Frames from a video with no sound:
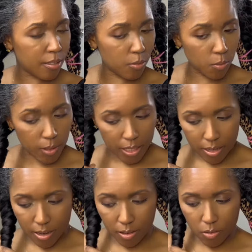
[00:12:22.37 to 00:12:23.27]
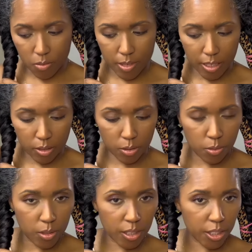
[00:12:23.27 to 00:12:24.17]
we are going to
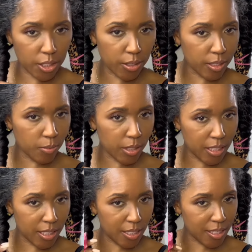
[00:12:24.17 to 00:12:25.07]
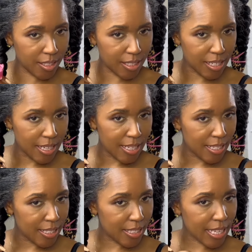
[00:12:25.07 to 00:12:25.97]
secure it with this
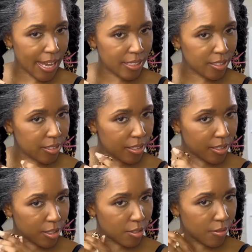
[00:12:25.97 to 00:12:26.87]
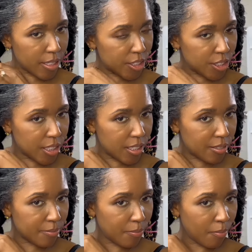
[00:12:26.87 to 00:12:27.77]
satin scrunchie.
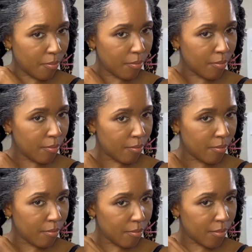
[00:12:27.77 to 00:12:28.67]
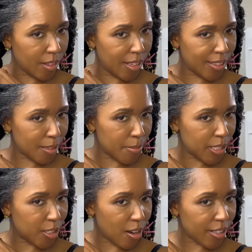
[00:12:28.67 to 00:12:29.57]
I think my
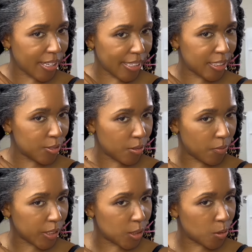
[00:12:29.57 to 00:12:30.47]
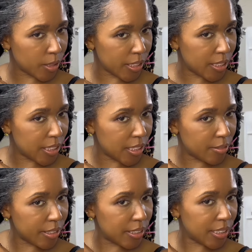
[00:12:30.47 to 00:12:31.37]
daughter got this from Victoria's
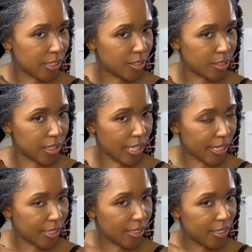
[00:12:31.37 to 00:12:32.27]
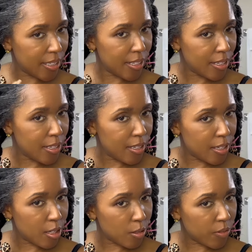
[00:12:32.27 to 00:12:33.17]
Secrets. It looks like
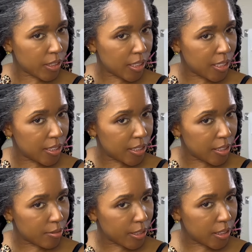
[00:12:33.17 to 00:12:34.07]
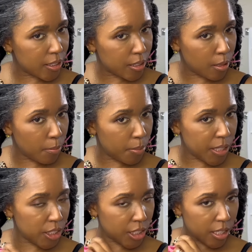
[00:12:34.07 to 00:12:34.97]
her Vicky Secrets
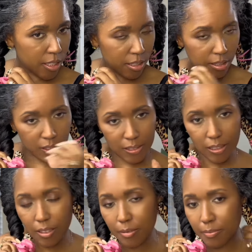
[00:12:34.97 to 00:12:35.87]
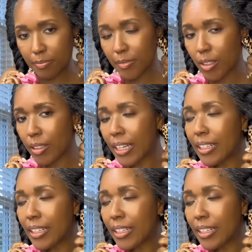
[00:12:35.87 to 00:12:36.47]
PJs. Okay,